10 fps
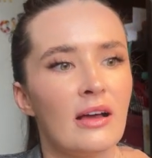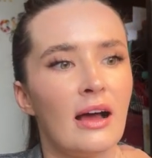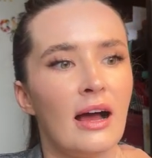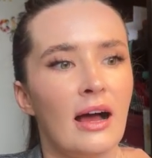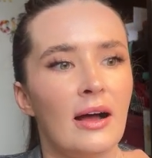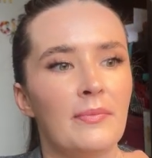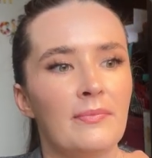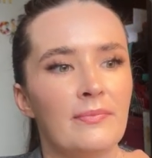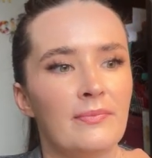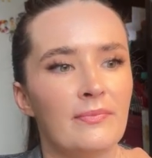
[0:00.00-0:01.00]

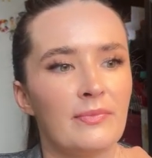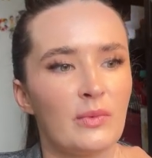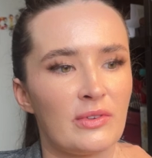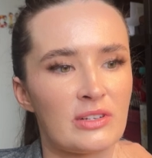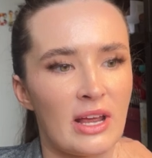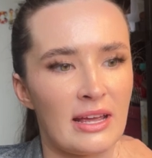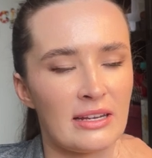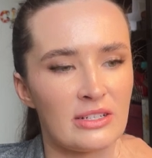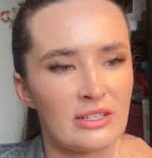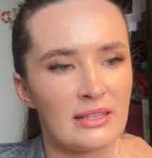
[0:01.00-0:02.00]
We've
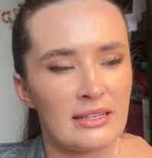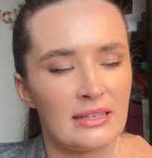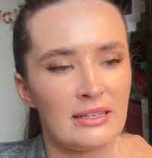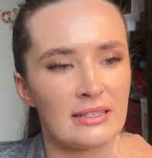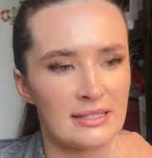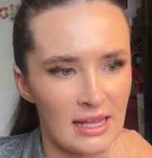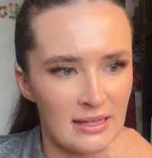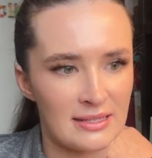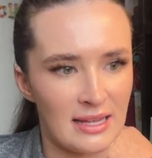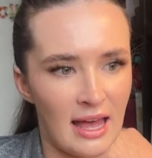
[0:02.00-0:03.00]
changed the cell
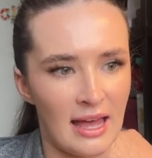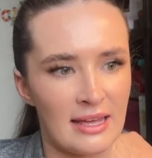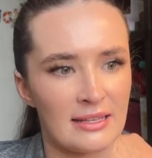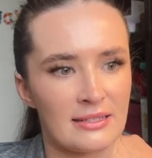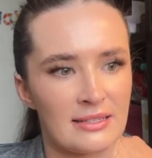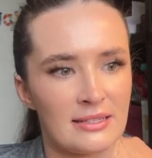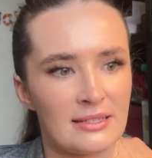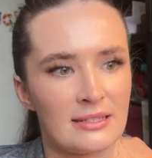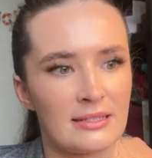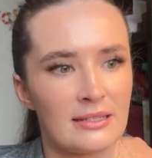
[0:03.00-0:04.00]

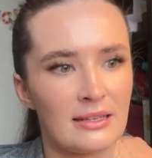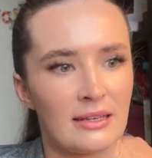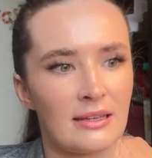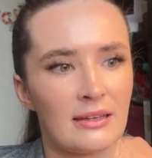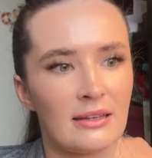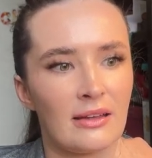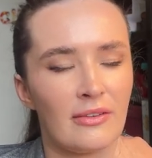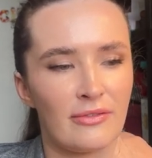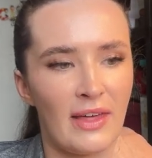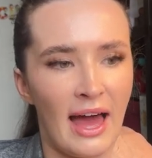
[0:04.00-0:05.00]
size
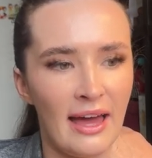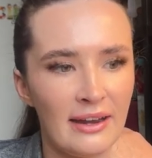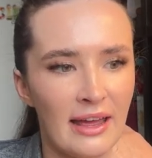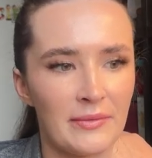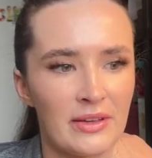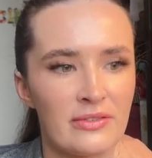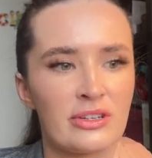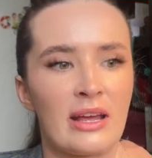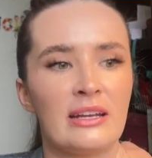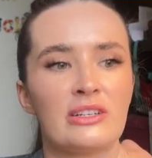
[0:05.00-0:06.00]
of that. And we've
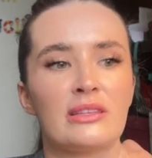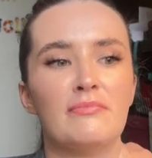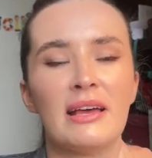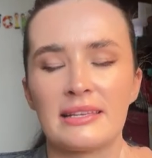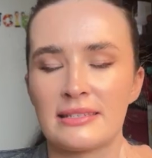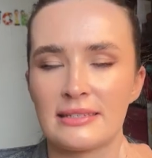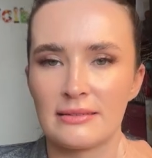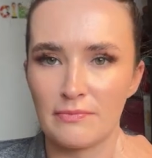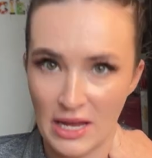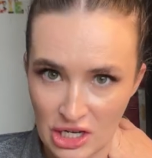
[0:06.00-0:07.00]
changed the
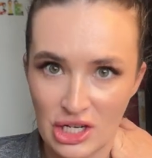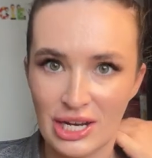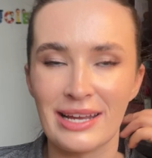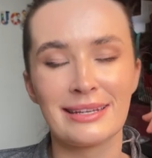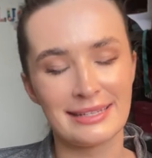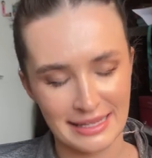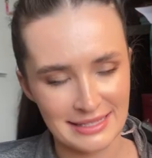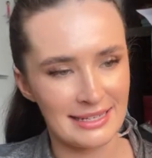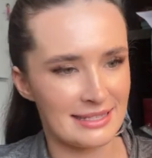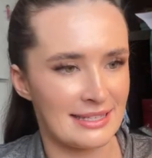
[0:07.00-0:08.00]
mesh
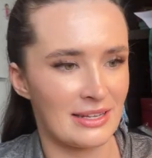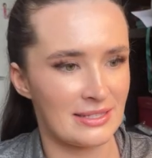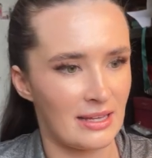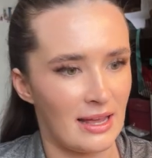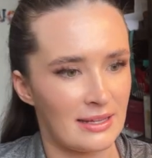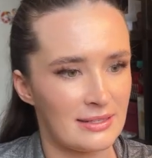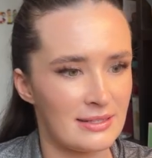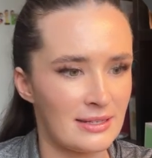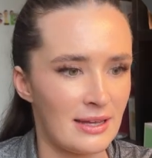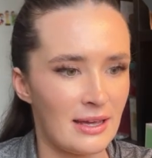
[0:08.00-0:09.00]
density cell
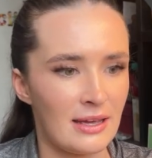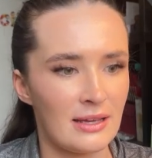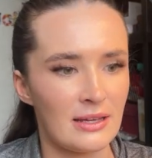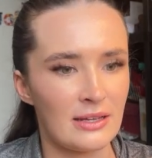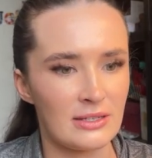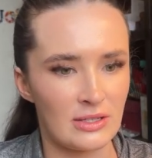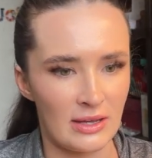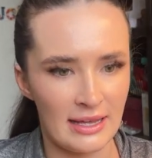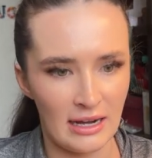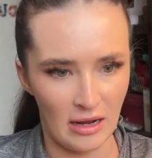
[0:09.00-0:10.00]
size. So
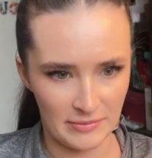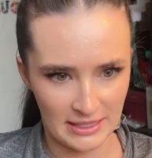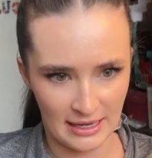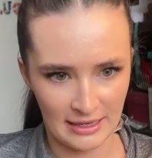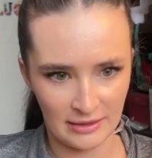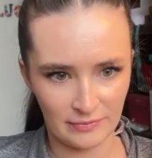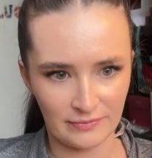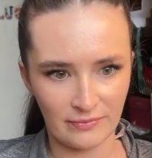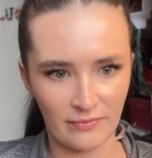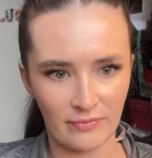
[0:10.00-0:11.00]
hit update.
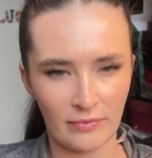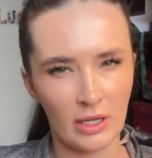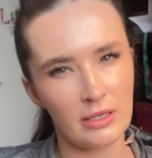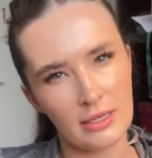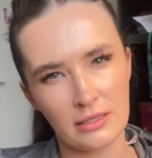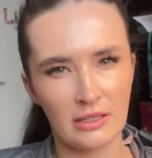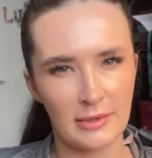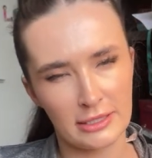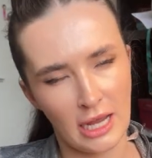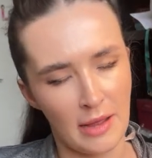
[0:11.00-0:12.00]
It takes a little bit
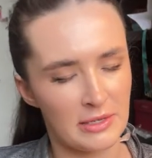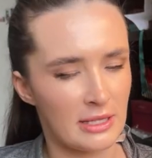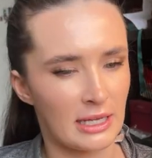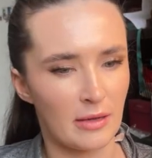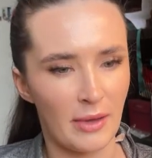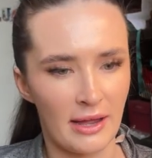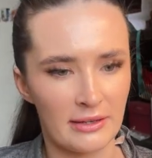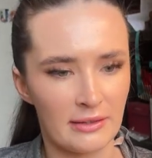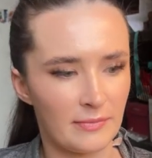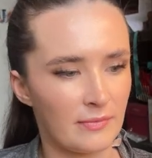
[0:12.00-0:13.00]
of time to think about
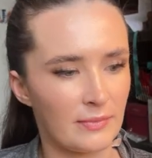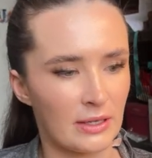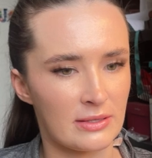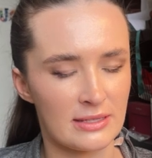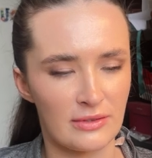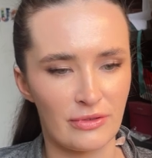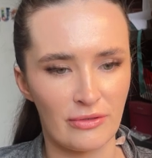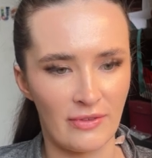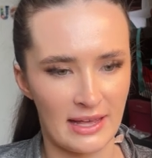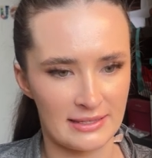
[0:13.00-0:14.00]
it because there's a few
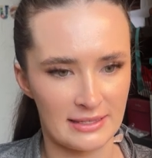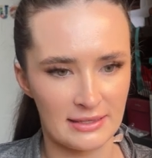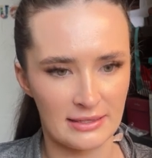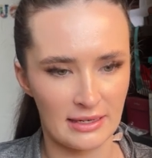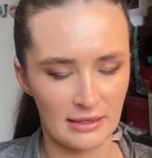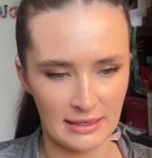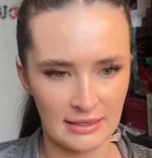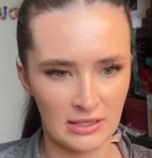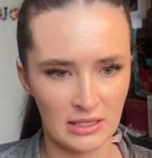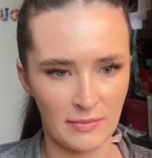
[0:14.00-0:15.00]
facets that it
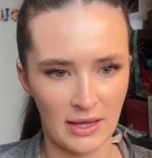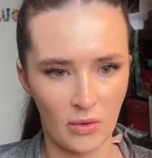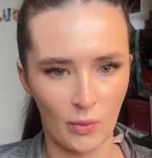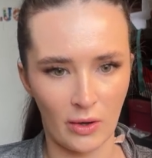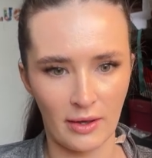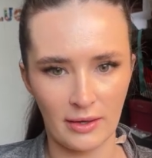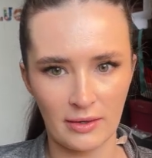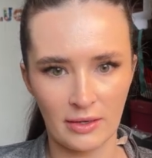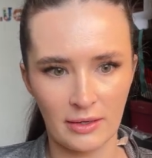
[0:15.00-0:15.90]
needs to make work.